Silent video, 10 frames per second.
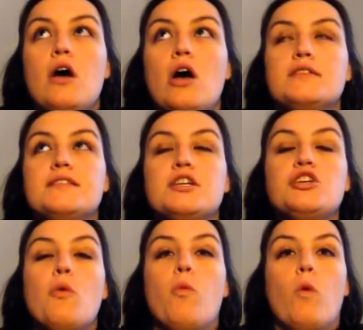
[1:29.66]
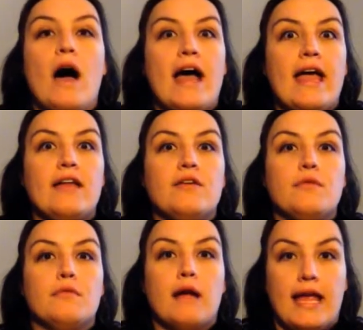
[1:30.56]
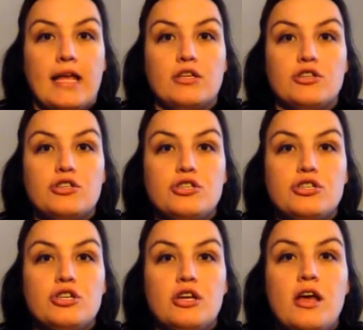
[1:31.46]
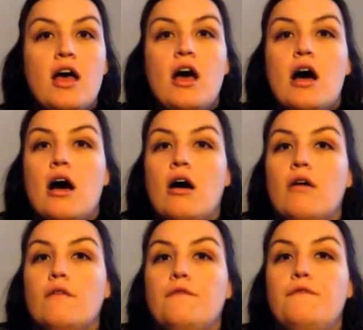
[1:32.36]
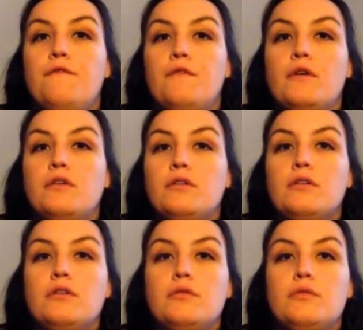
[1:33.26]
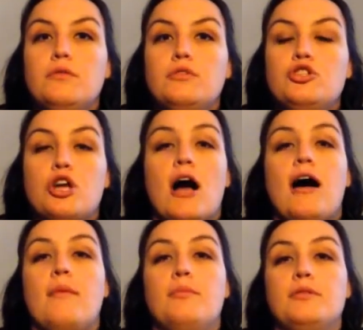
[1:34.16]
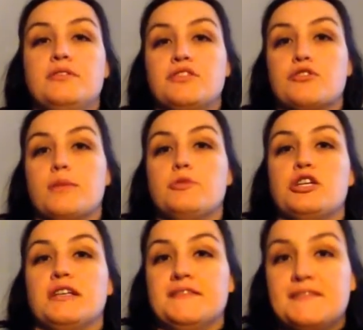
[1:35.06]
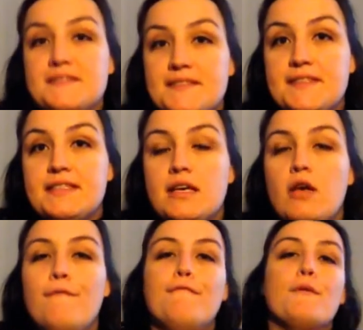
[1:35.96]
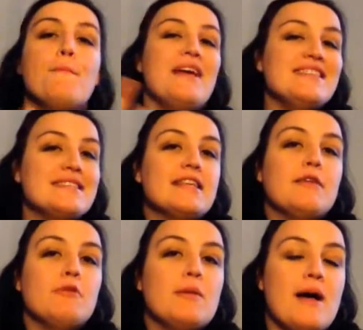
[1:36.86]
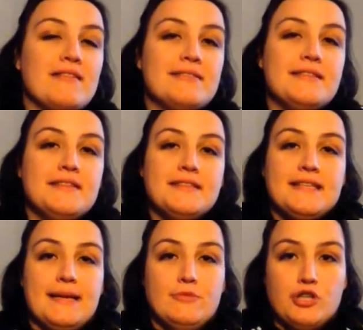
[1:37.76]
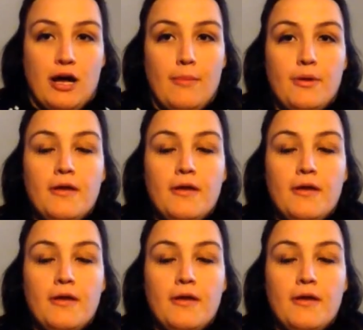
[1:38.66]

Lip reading: such a wide range of job descriptions for basically what amounts to the same job.